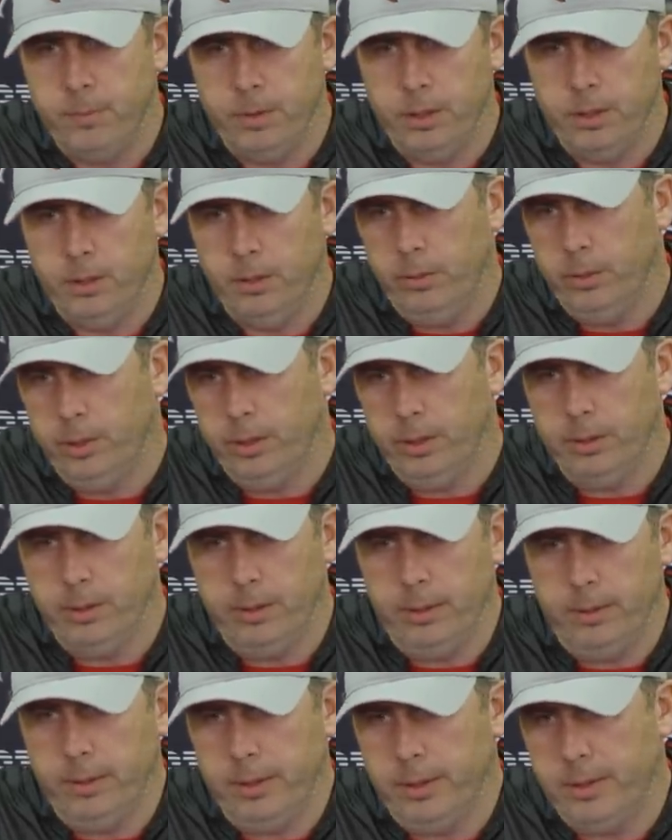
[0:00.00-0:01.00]
you know, where you,
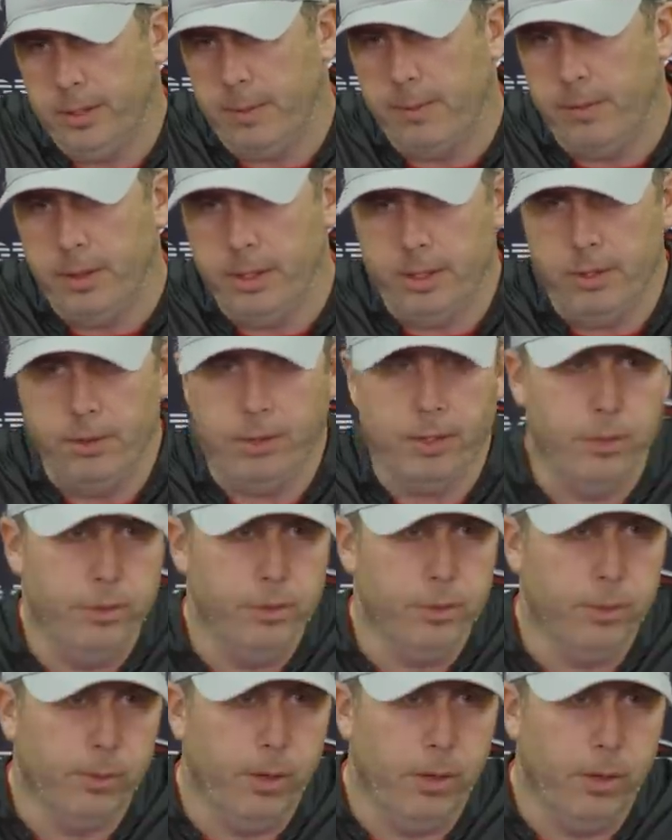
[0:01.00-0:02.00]
the same thing, you could
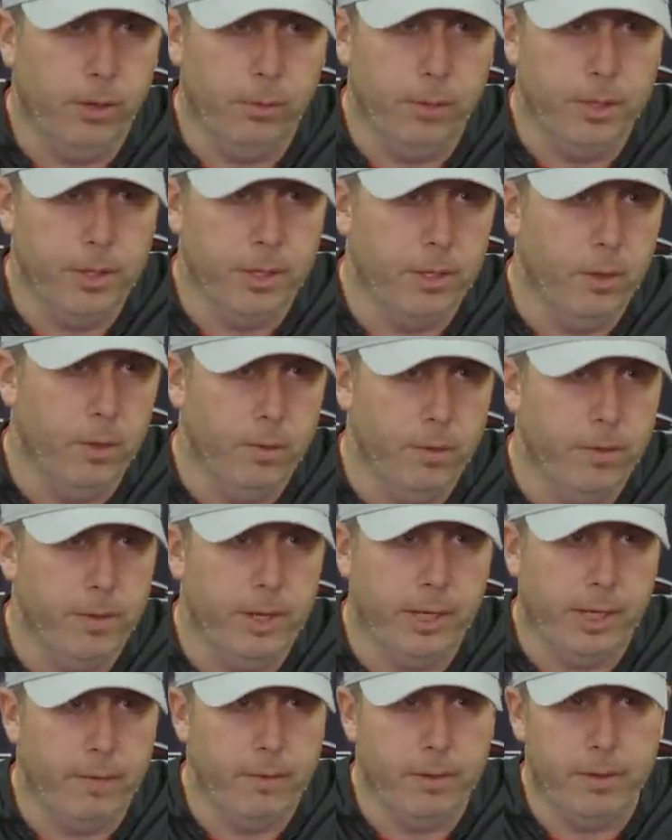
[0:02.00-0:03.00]
use it wrong where you can
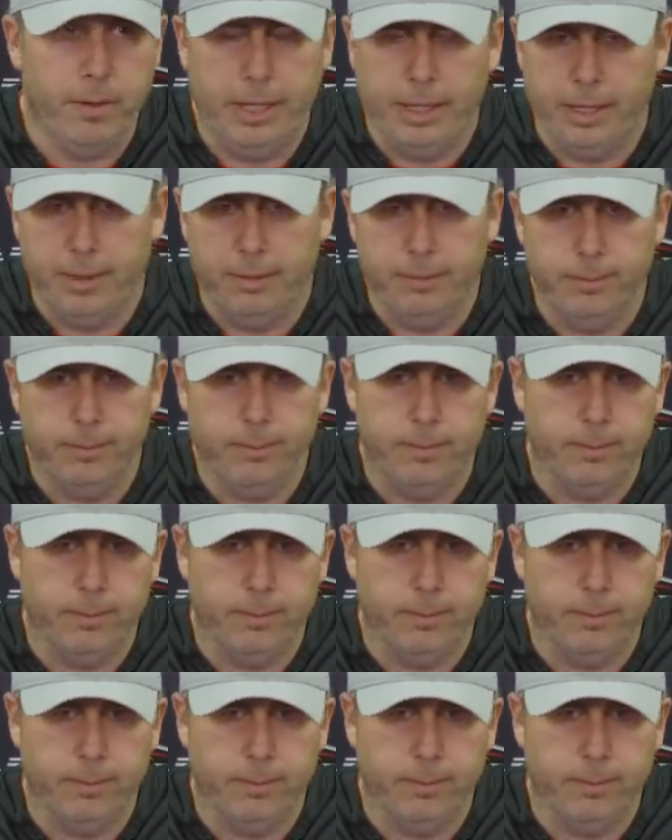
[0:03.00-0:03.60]
overthink everything and